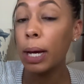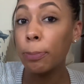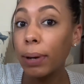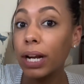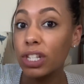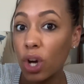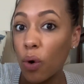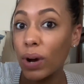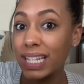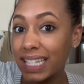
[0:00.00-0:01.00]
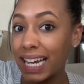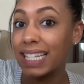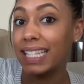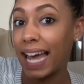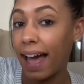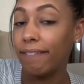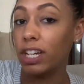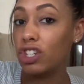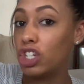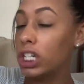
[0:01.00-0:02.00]
But it's always nice to have it,
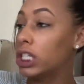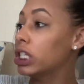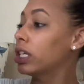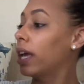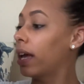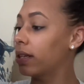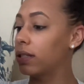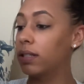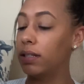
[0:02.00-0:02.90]
just in case.